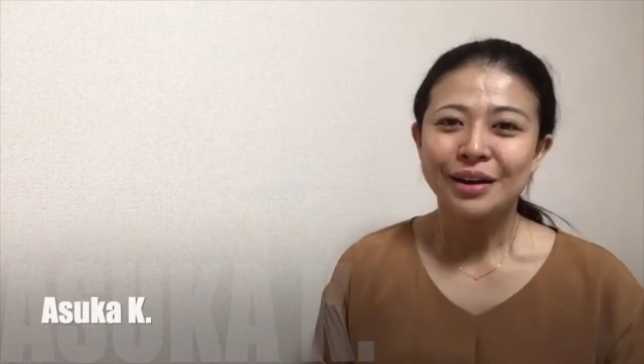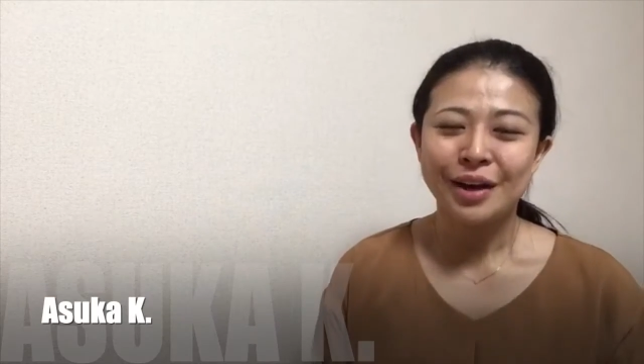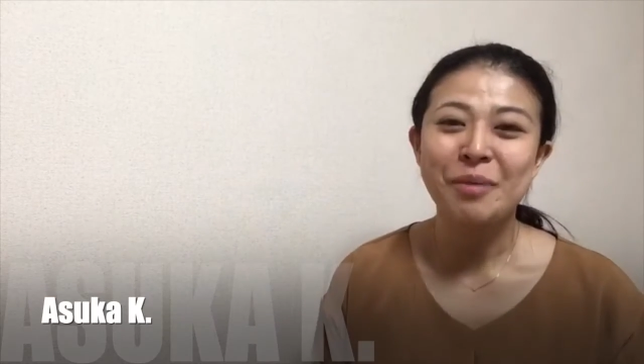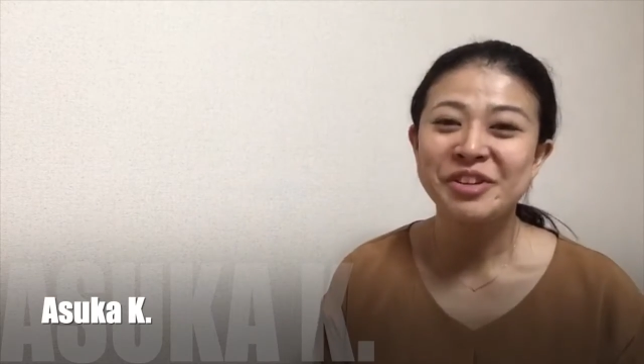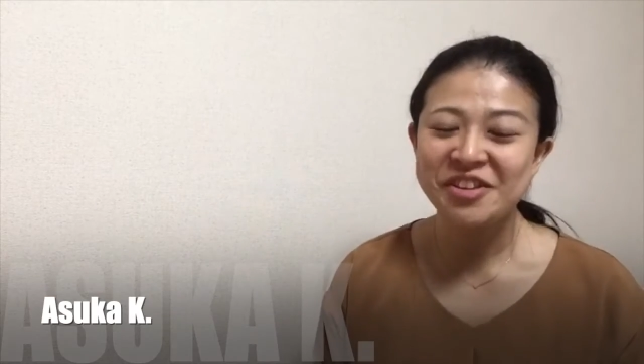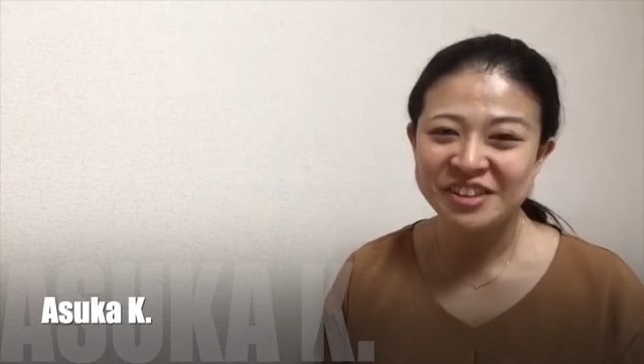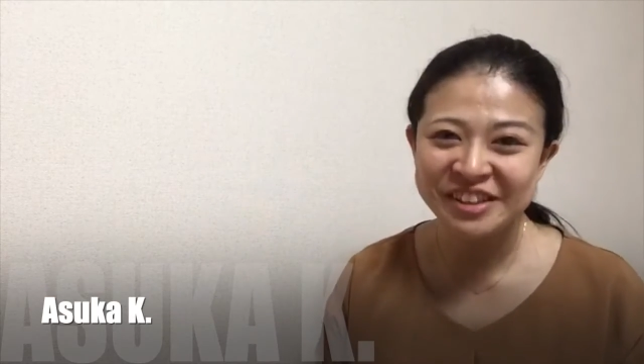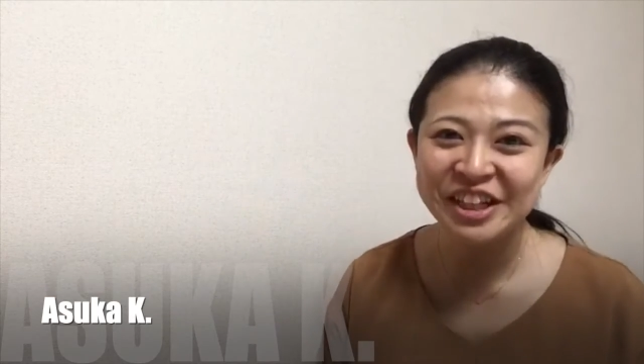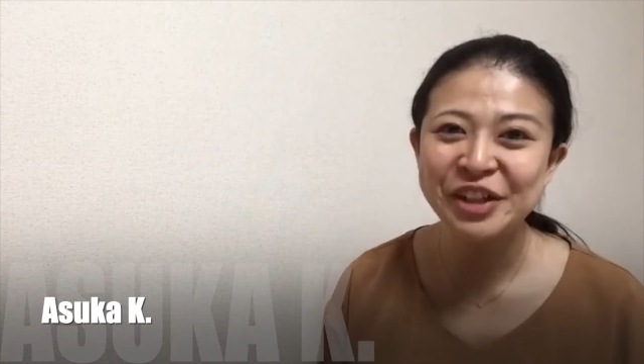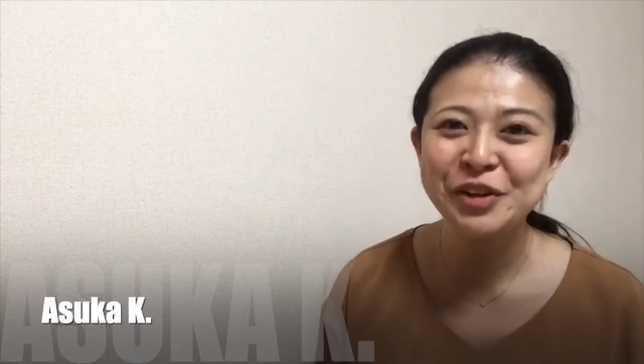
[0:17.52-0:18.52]
Come to the
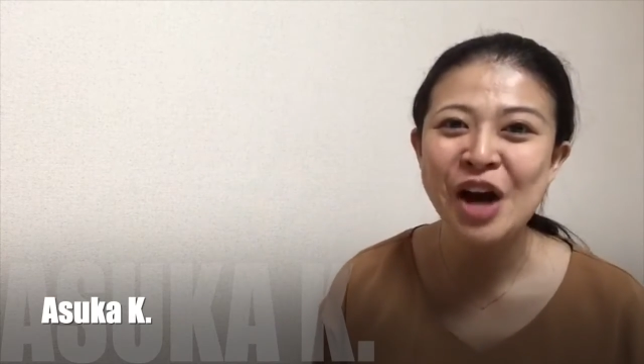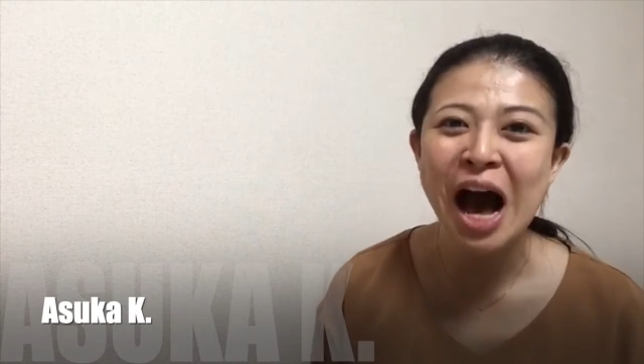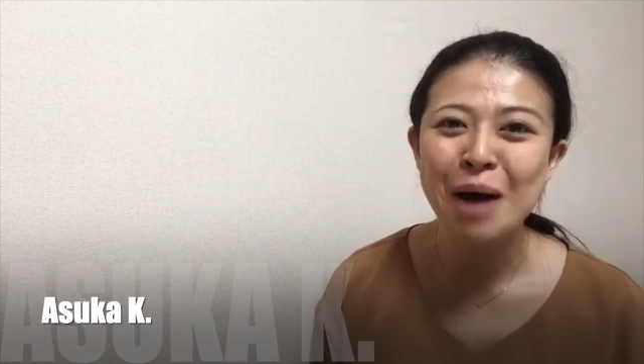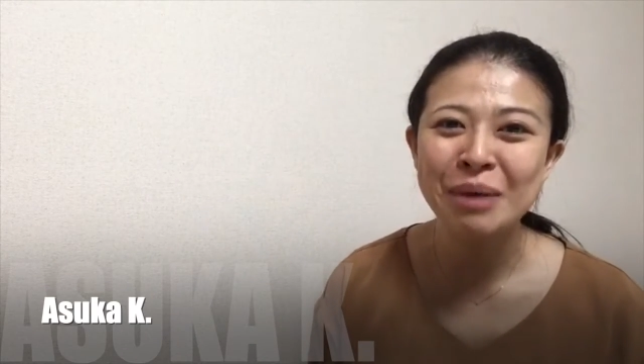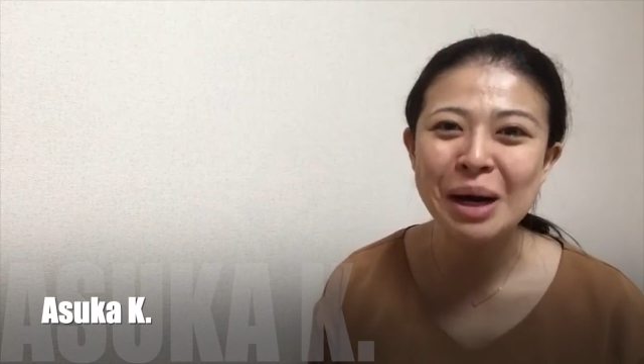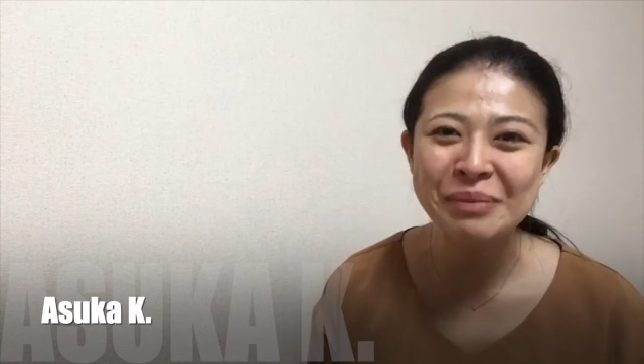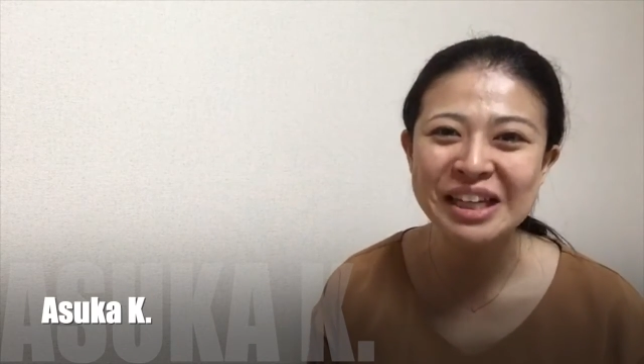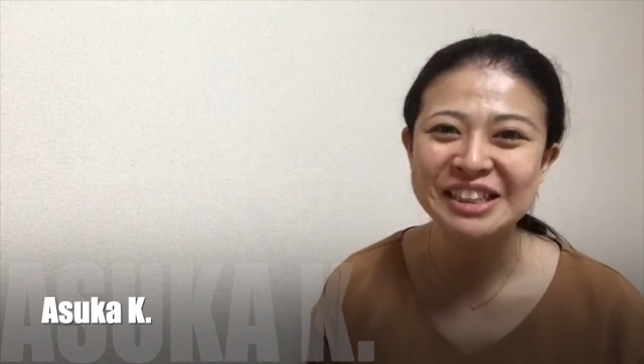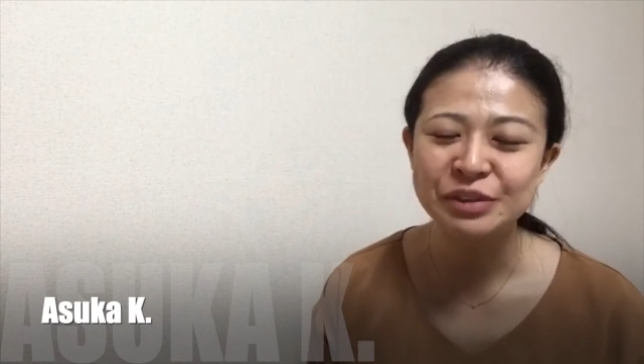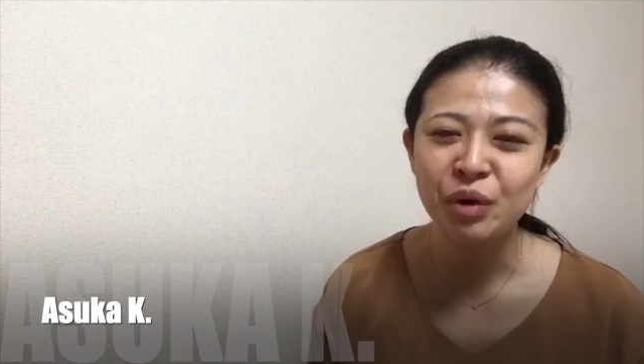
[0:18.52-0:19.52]
Tinuhama
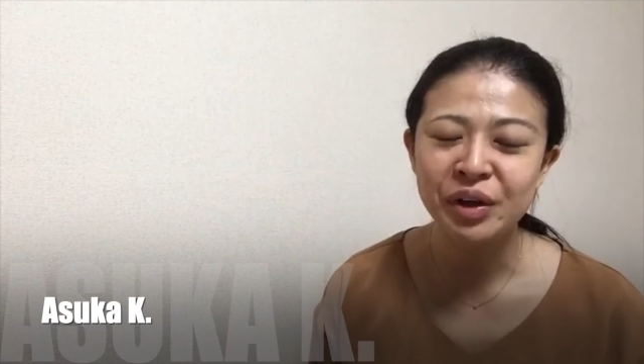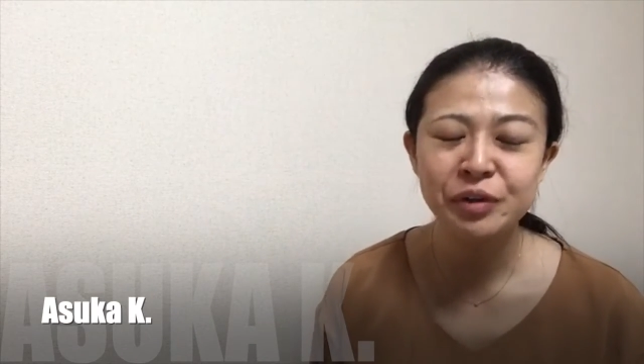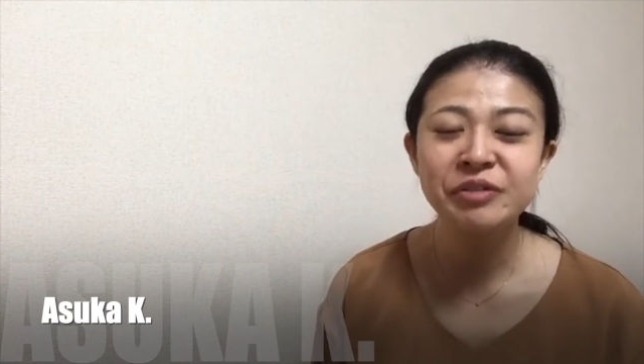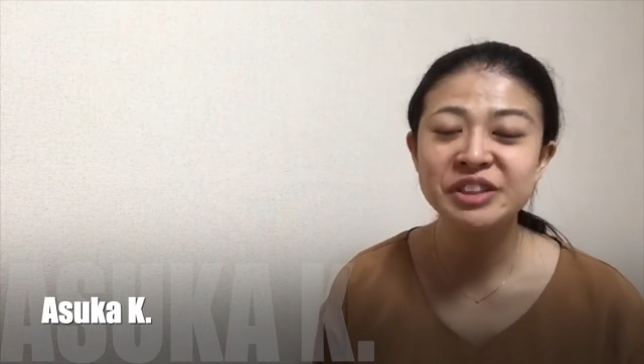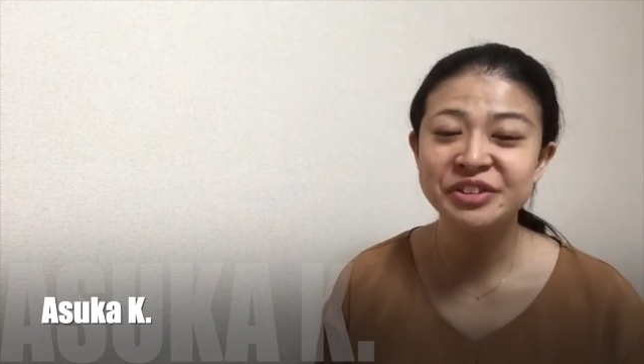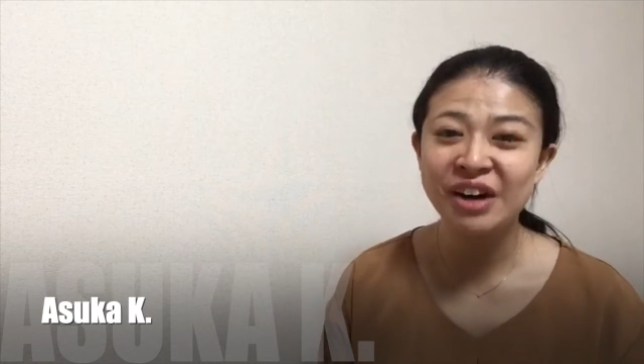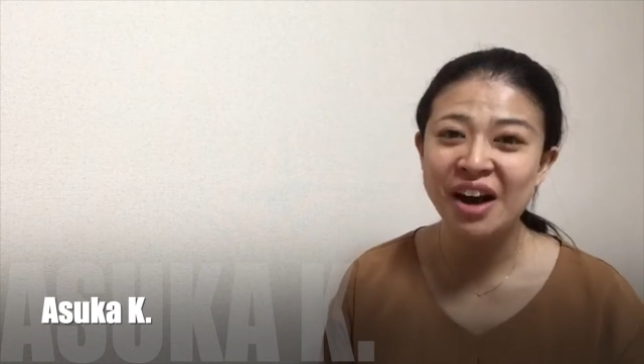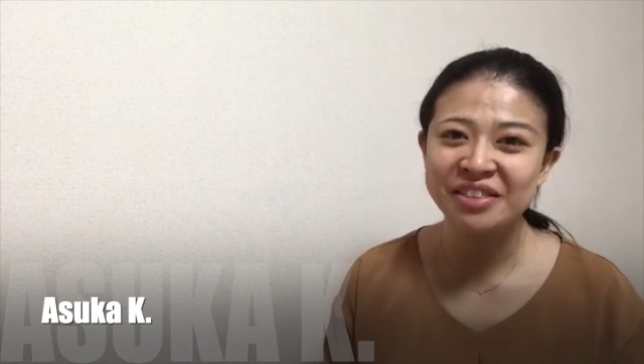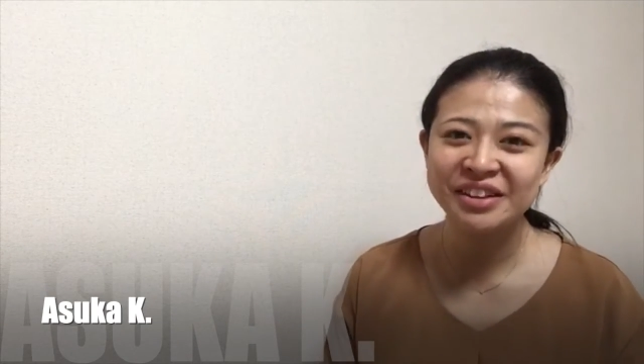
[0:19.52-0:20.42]
Beach where you will find the